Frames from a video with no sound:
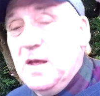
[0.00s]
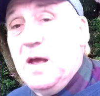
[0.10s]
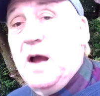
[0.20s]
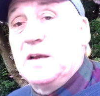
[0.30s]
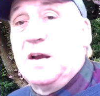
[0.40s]

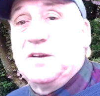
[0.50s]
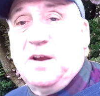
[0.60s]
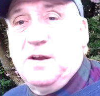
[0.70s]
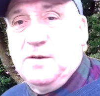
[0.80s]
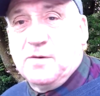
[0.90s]
I'd like to
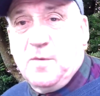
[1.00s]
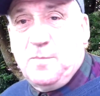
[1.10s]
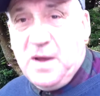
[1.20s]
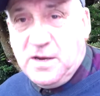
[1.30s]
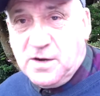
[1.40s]
hear your
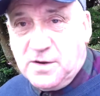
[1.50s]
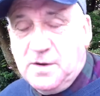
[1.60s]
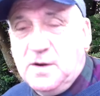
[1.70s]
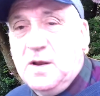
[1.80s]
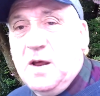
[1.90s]
opinion.
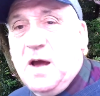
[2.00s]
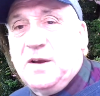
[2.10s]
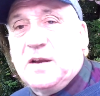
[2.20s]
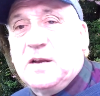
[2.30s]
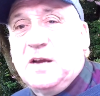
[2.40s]
And
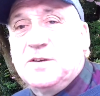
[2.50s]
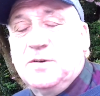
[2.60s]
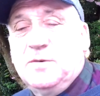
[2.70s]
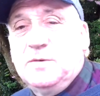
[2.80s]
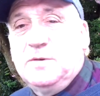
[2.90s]
I'd like
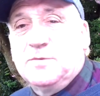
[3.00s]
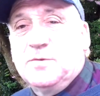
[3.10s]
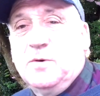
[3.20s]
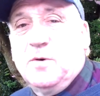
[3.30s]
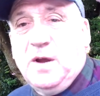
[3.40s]
you
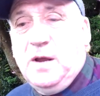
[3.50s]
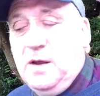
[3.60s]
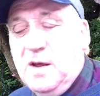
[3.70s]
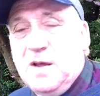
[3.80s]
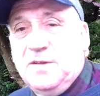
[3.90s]
to agree
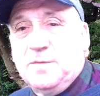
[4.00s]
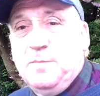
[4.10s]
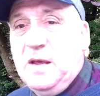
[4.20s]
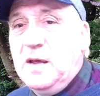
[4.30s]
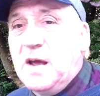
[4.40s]
that
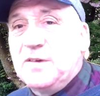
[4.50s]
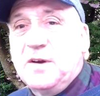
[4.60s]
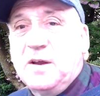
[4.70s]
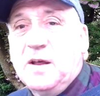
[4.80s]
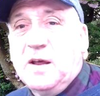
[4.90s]
me
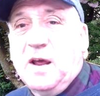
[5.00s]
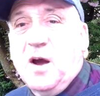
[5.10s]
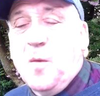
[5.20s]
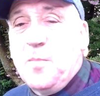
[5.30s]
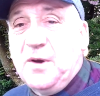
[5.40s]
getting
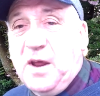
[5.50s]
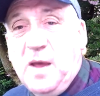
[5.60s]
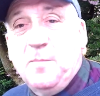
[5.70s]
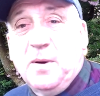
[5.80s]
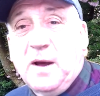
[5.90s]
up in a
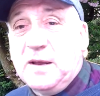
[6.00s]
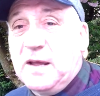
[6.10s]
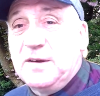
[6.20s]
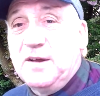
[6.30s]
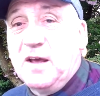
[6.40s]
heap and
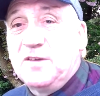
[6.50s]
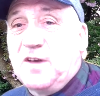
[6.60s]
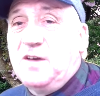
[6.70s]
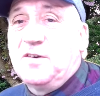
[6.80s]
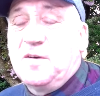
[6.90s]
getting
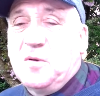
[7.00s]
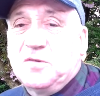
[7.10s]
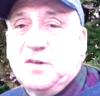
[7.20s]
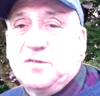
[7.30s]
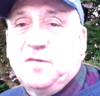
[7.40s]
excited about
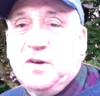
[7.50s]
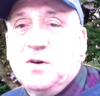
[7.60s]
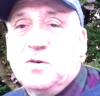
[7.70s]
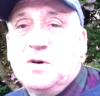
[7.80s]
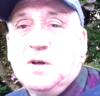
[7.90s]
this
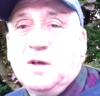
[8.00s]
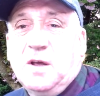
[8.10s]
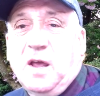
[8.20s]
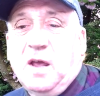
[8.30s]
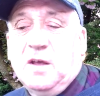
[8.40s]
video
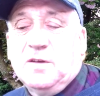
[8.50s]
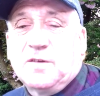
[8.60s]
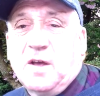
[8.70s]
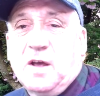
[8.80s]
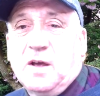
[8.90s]
is
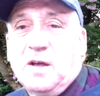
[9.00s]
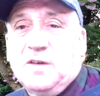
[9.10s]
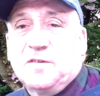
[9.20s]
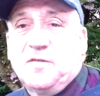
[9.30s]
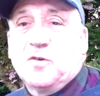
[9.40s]

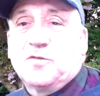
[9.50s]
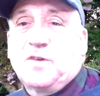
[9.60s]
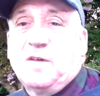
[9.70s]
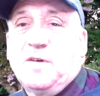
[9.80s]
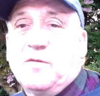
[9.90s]
a first.
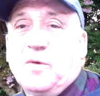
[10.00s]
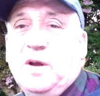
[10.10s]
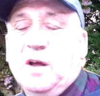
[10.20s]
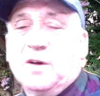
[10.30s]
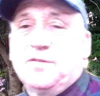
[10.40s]
I've never
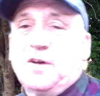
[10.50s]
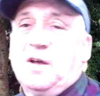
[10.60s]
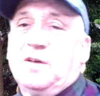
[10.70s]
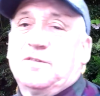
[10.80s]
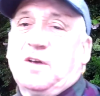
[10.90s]
really got
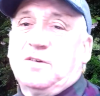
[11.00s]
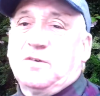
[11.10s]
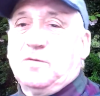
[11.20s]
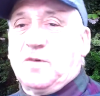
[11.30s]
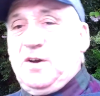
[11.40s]
excited
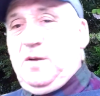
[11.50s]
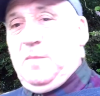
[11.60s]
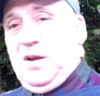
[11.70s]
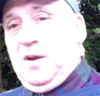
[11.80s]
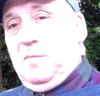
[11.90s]
over any
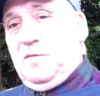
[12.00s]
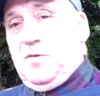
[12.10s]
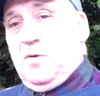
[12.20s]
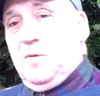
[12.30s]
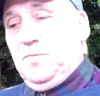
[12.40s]
medium before,